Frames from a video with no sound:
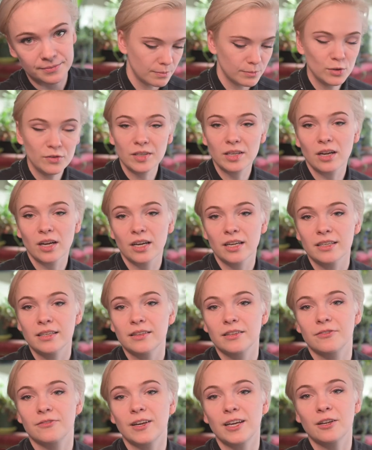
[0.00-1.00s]
Moving on,
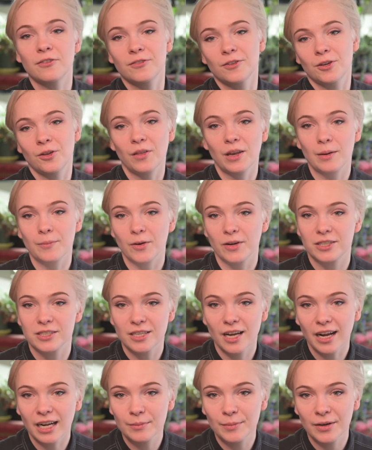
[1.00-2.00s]
the final photo that I'm going to
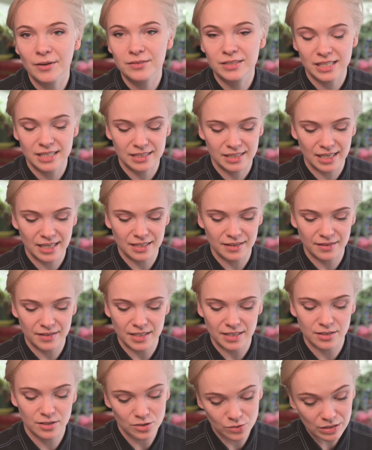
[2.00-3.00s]
talk about is in
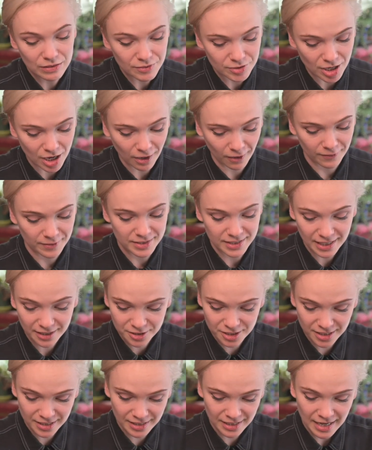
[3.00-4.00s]
the street photography
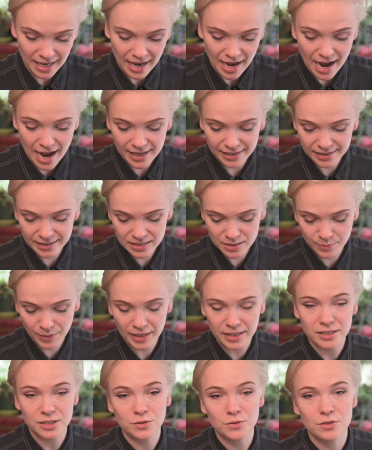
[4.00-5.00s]
section, and it is
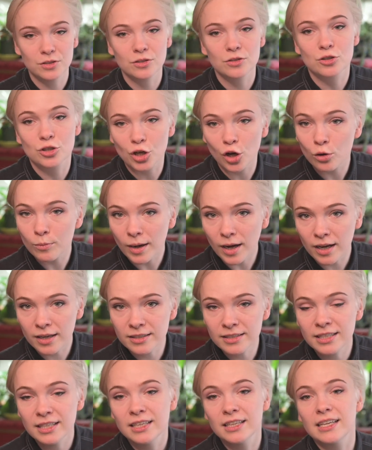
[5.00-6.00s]
by user
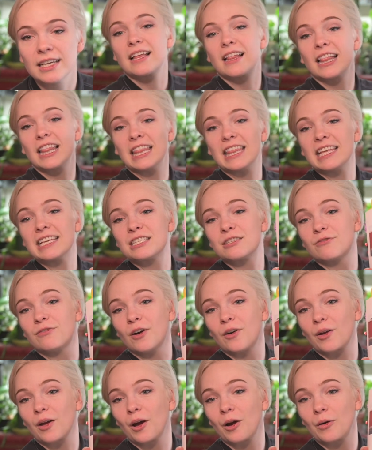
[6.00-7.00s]
Jomon. This
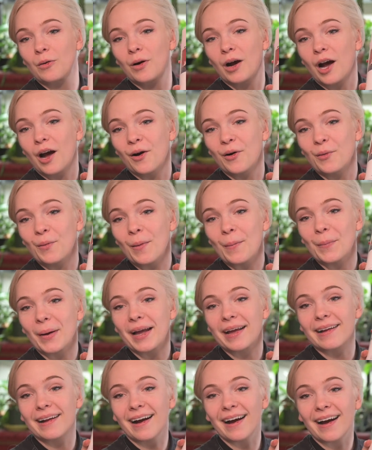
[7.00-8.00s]
photo, oh
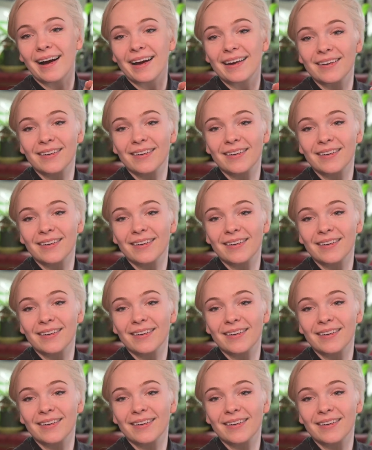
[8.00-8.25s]
my god!